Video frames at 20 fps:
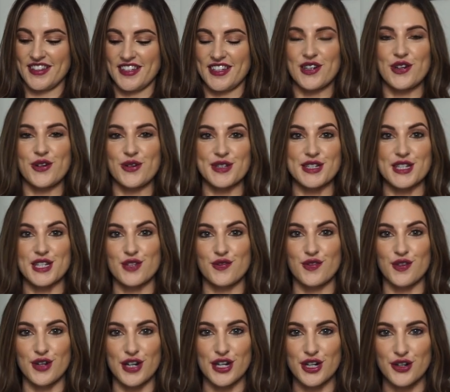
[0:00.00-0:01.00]
Oh, it does
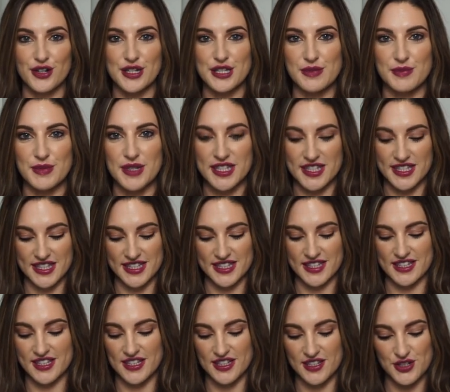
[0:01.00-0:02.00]
feel like
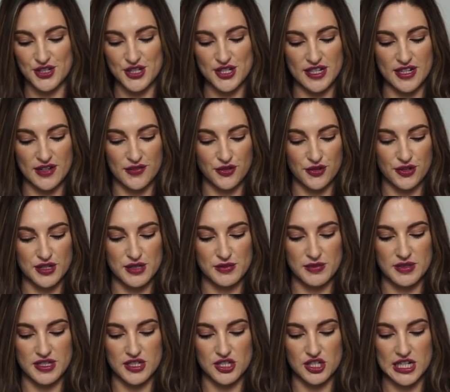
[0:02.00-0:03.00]
Christmas. I just love
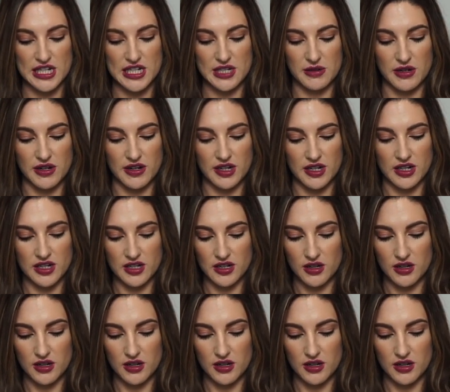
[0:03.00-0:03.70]
Christmas in January.